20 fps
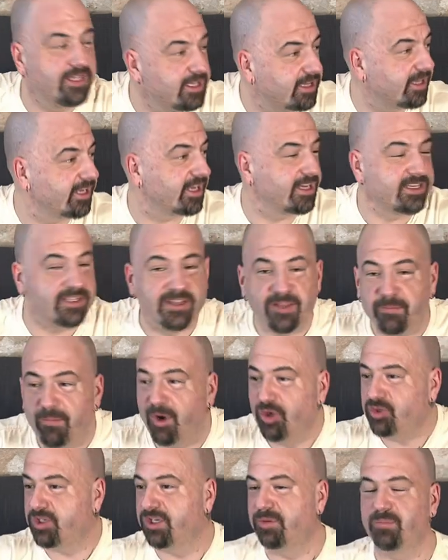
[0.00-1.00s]
like I did the
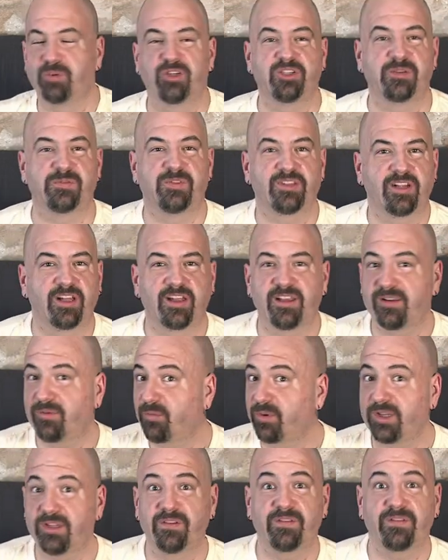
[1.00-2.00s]
motion of push-ups. You got like,
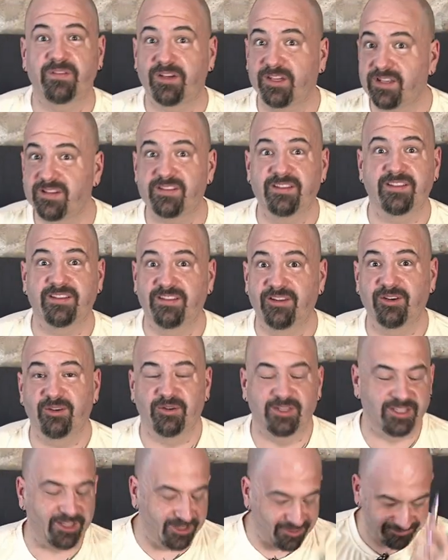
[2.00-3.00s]
what the fuck is he
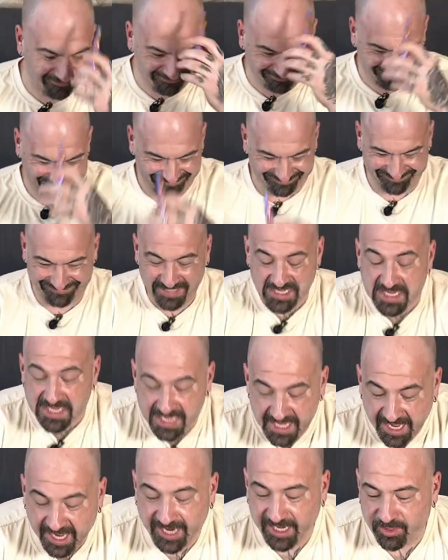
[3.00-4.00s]
doing? Yeah.
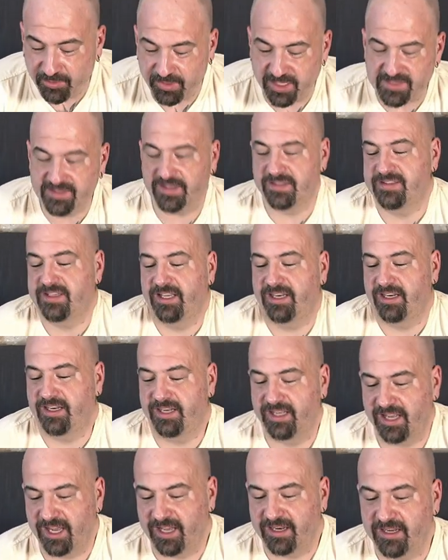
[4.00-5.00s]
Anyways, let's hit it
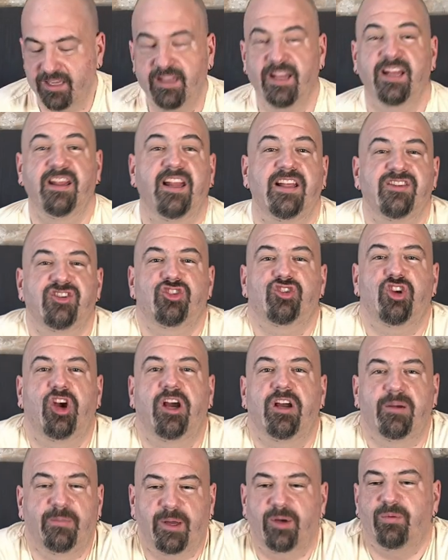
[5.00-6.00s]
again, and then let's
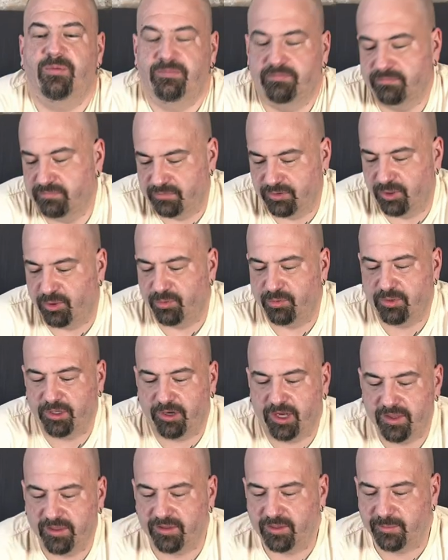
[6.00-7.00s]
talk about, you know, what do
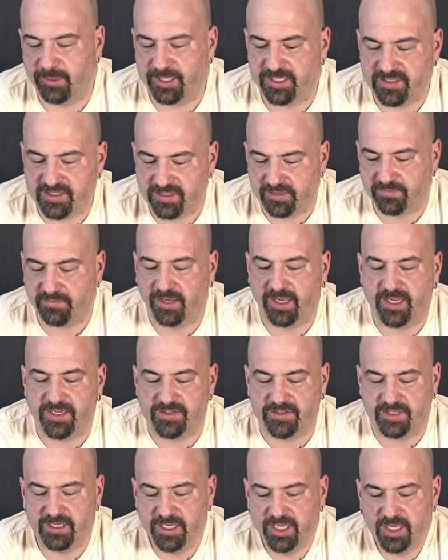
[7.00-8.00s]
I think about this
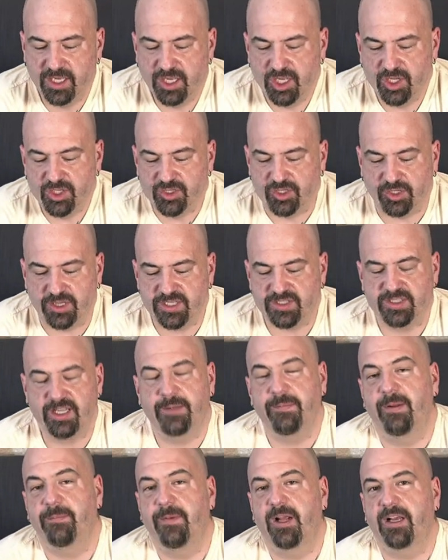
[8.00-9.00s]
device? So this
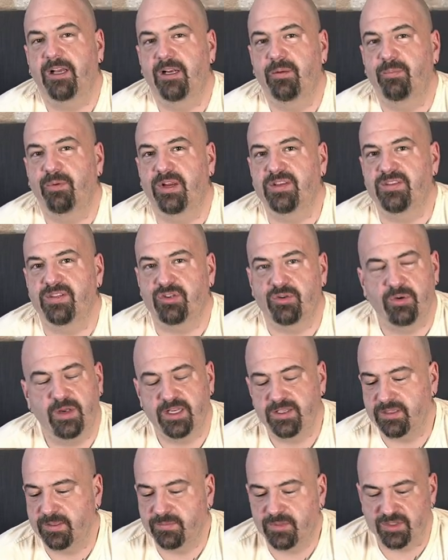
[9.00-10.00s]
time I'm not going to press it
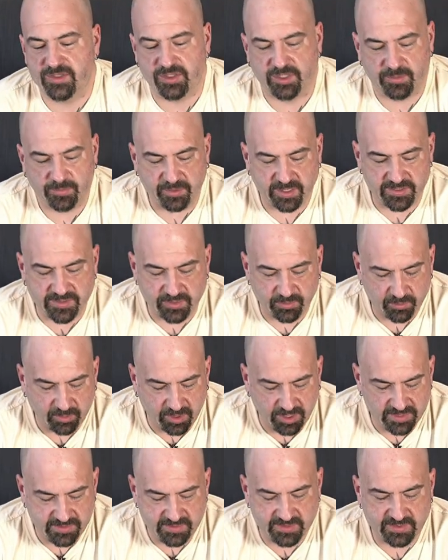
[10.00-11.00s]
twice. I'm just going to press it
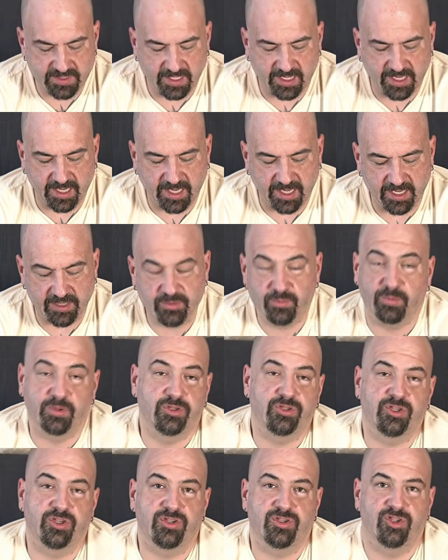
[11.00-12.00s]
once, and we'll
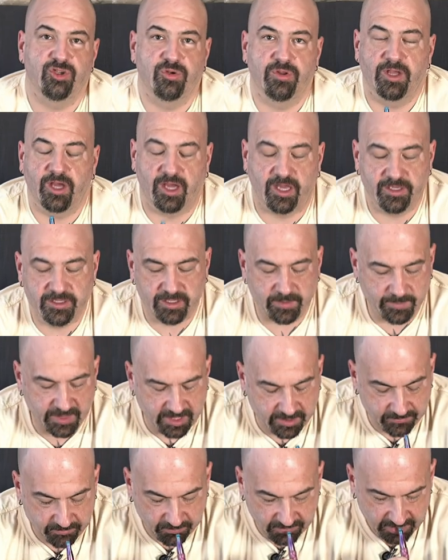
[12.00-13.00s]
just do the on-demand.